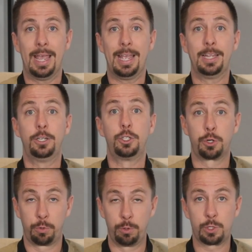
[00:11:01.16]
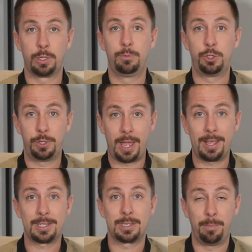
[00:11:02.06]
in Jerusalem,
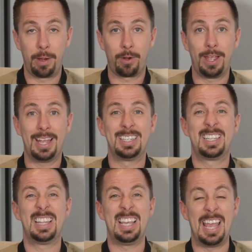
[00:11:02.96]
Judea, Samaria, and to the